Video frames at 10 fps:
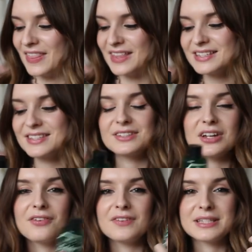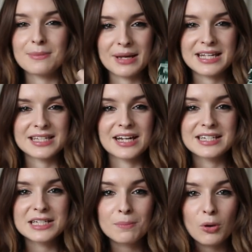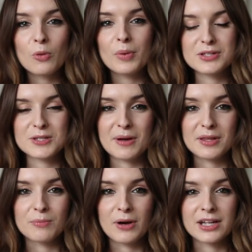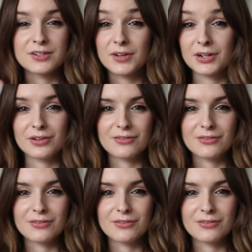This stuff is amazing. I did a blog post about the brand very,